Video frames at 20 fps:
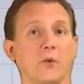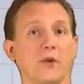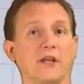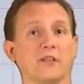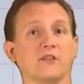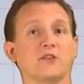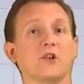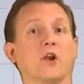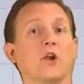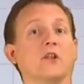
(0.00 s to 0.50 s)
we
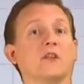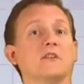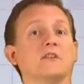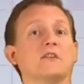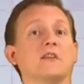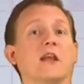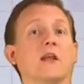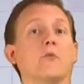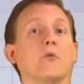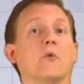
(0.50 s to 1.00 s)
can start the
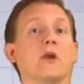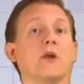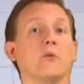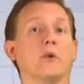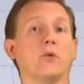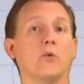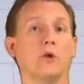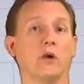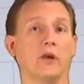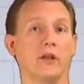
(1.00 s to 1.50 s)
same way
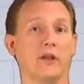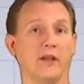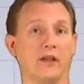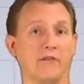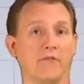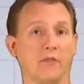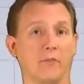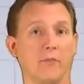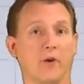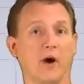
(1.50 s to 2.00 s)
we would
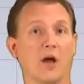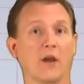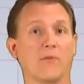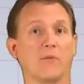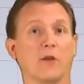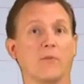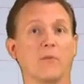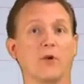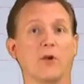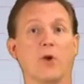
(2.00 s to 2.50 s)
if the bottom
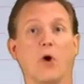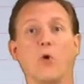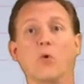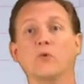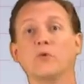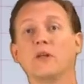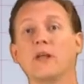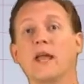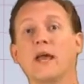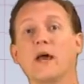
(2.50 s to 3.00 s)
number
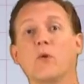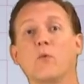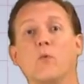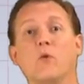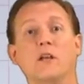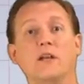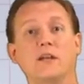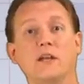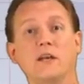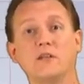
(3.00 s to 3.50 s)
only had
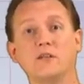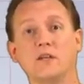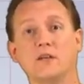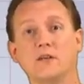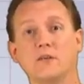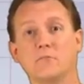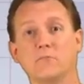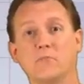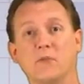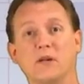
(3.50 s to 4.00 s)
one
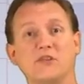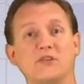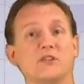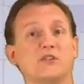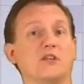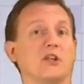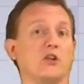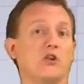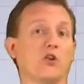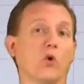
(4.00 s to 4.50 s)
digit by
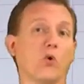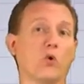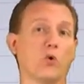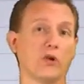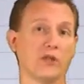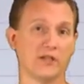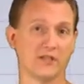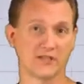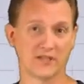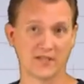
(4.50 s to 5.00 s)
just
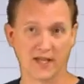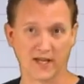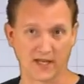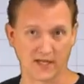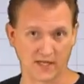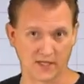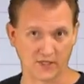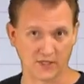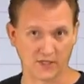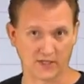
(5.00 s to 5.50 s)
ignoring the
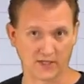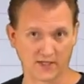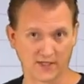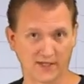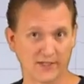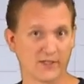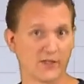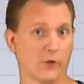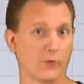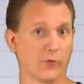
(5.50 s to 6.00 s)
second digit
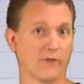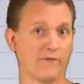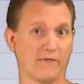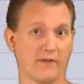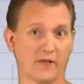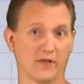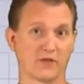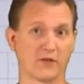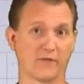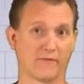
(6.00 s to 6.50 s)
until we
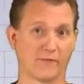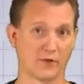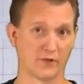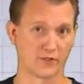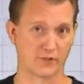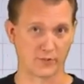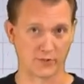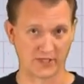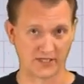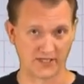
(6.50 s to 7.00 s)
finish the
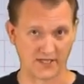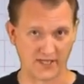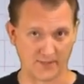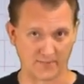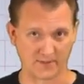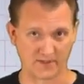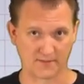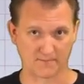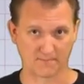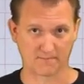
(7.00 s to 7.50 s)
first three
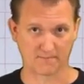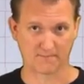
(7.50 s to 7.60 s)
steps.